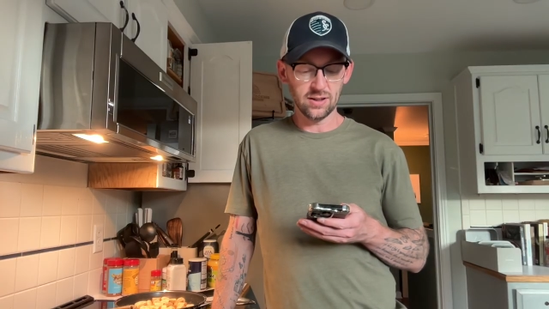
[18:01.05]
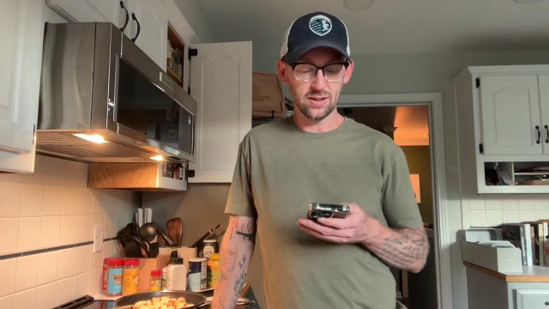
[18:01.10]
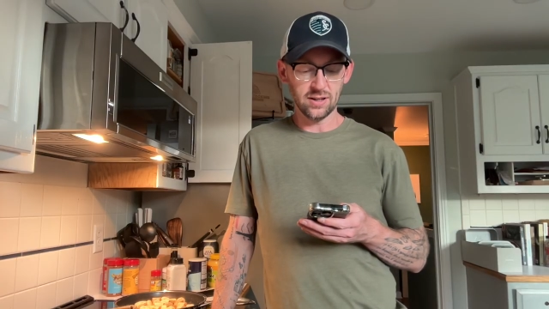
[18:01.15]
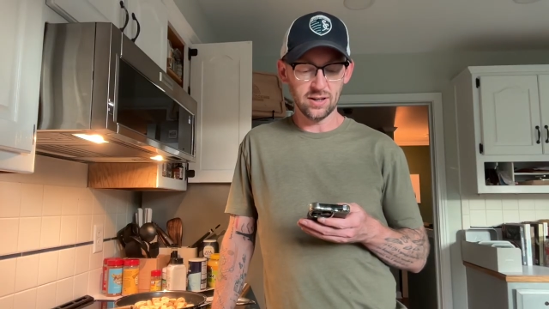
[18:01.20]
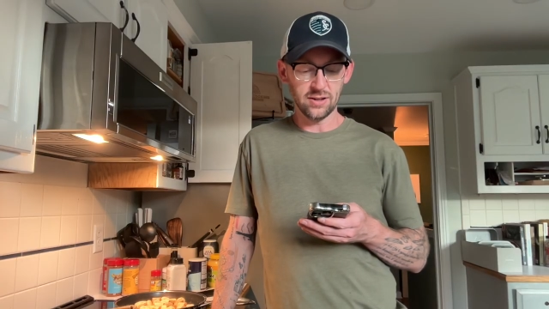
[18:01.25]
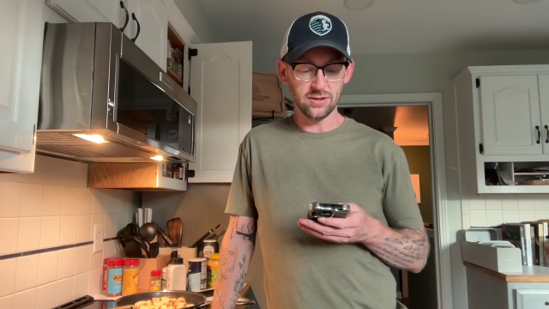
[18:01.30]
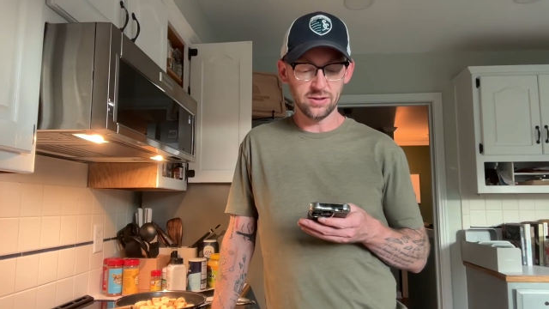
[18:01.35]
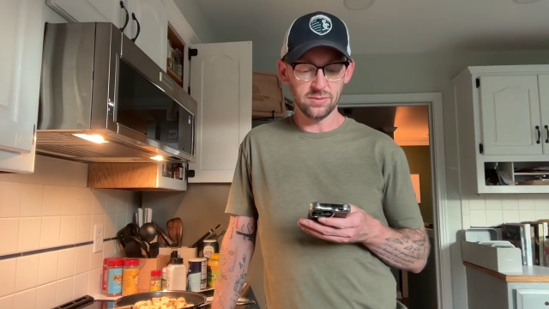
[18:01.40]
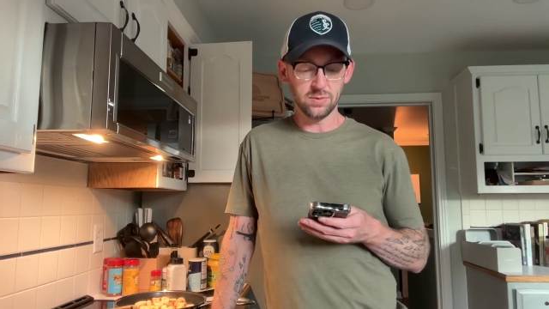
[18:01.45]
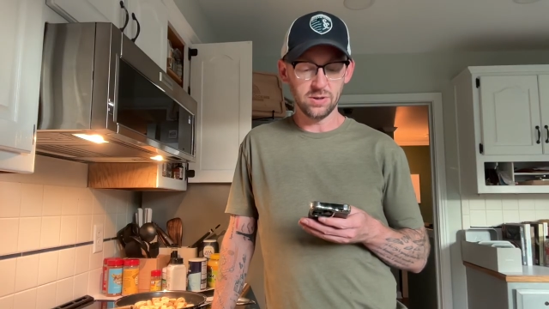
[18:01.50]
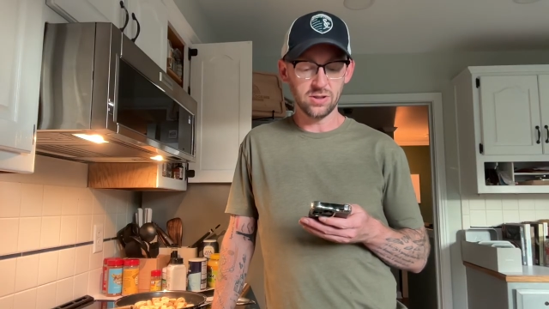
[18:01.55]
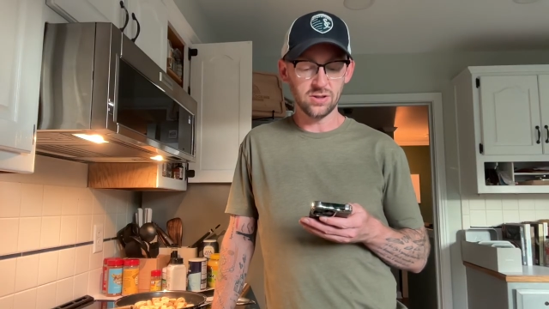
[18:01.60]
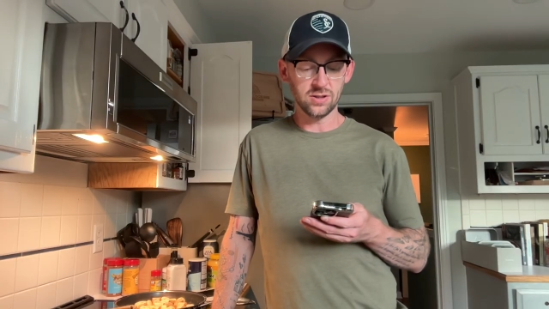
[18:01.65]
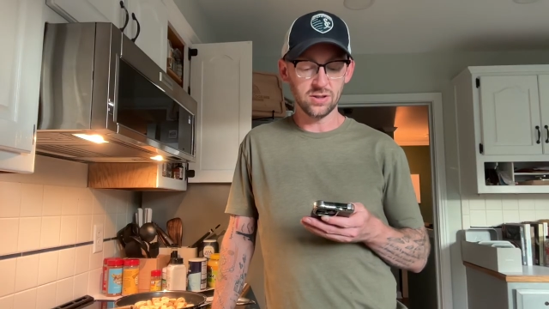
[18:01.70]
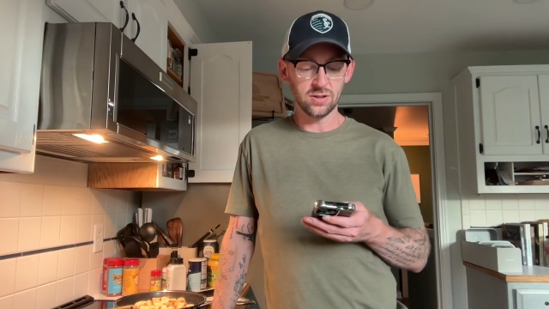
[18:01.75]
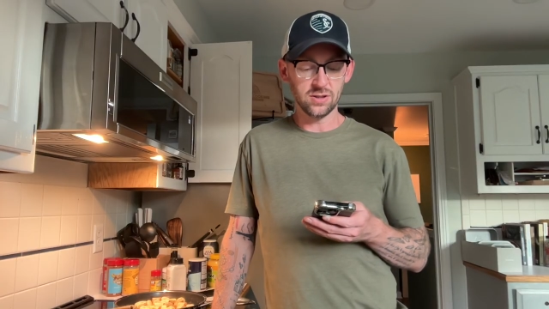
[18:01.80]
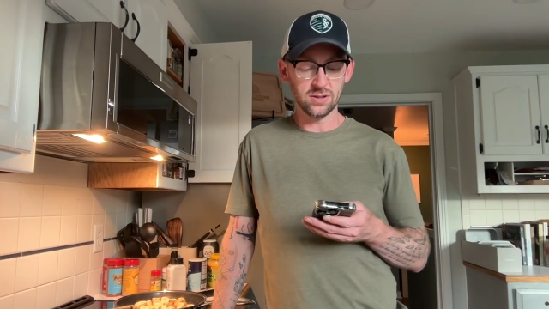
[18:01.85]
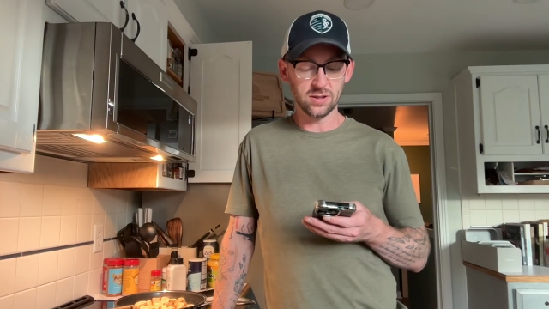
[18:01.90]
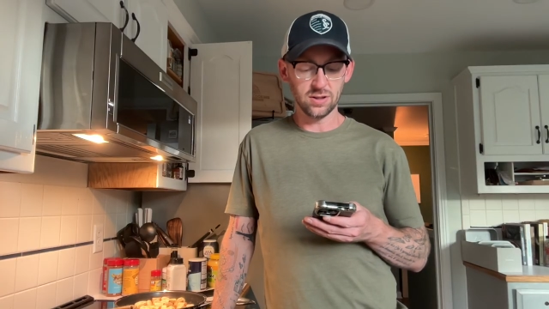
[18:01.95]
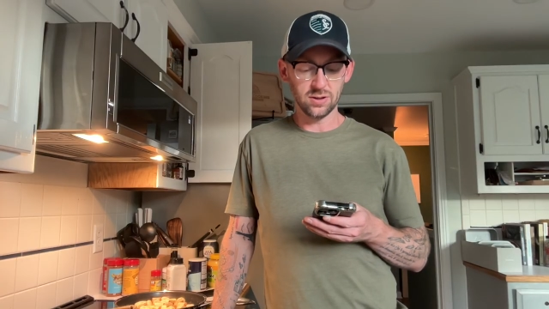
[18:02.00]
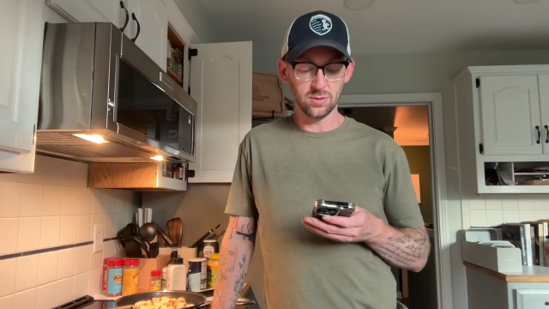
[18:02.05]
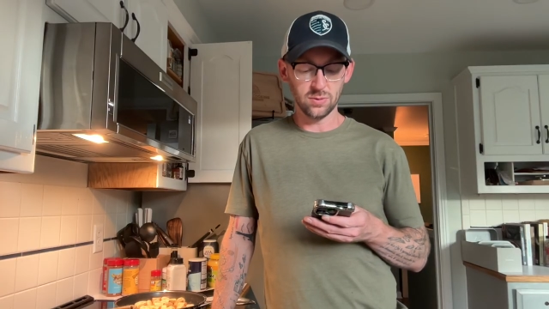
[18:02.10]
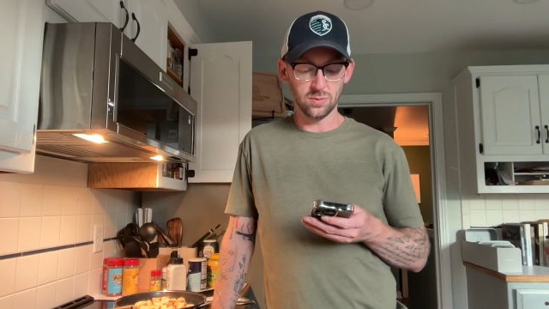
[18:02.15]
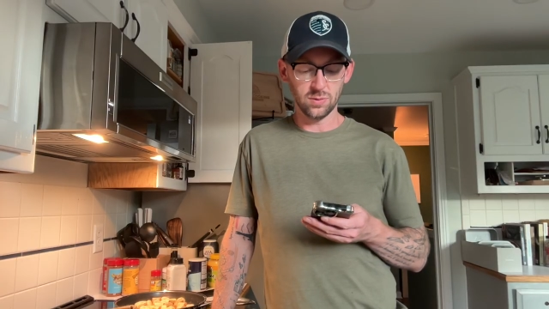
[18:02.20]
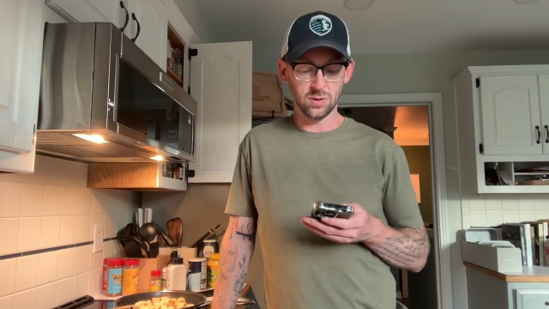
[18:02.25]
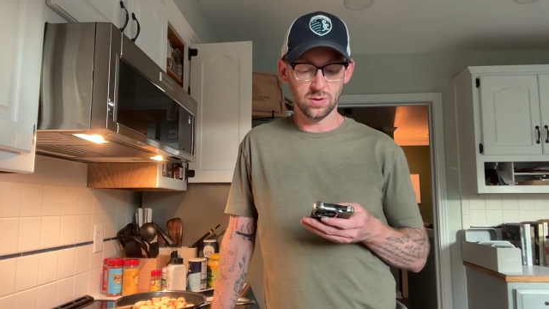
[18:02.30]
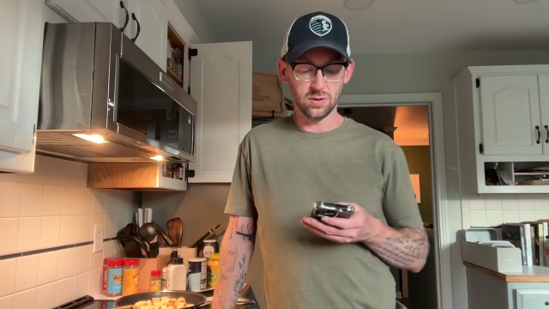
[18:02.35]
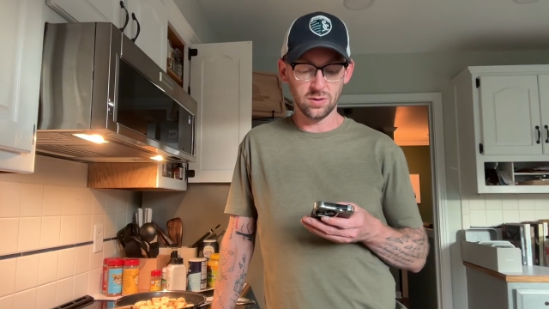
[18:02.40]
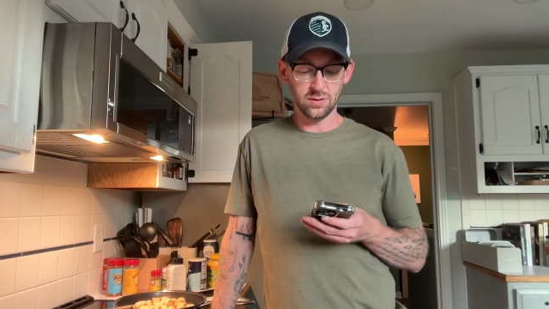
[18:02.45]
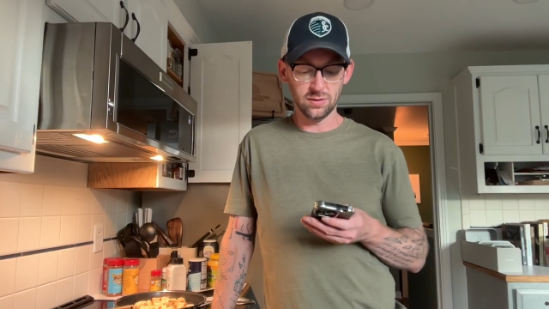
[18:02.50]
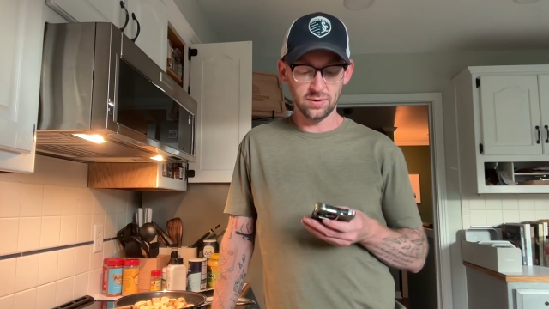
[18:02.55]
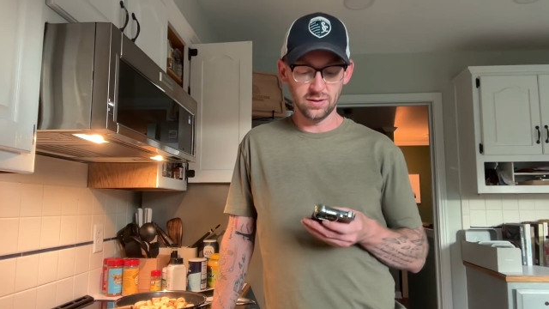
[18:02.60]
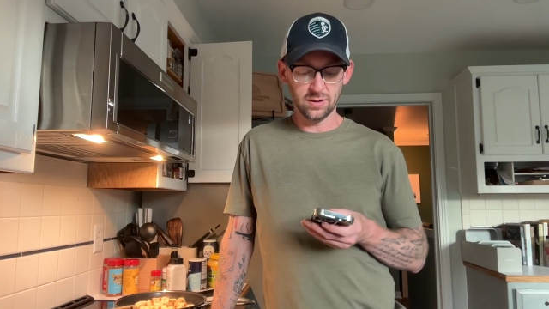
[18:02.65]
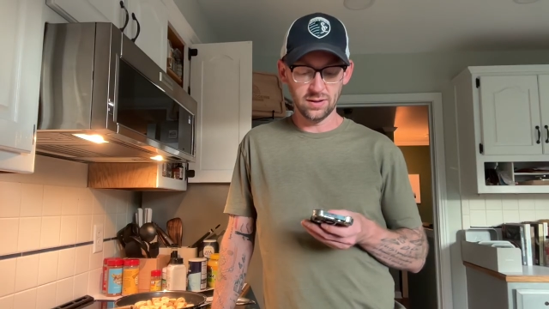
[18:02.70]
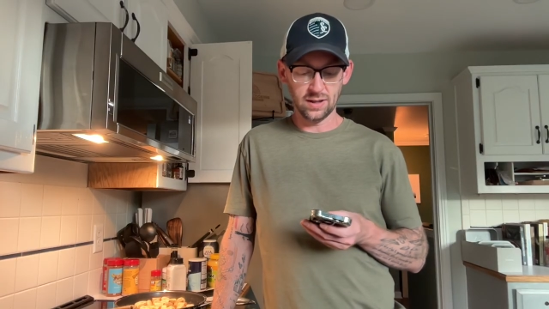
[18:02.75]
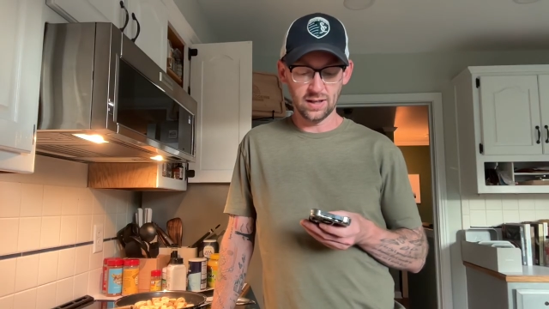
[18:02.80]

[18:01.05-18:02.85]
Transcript: contribution to the world